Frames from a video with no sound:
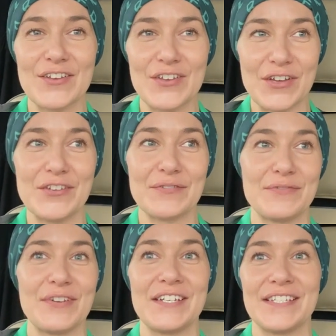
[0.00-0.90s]
good
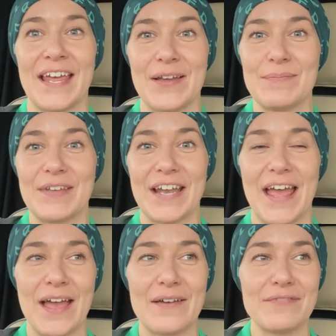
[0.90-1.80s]
fun day I'm gonna
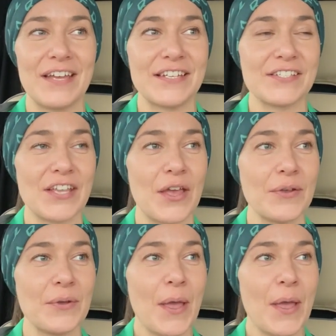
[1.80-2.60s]
have. And so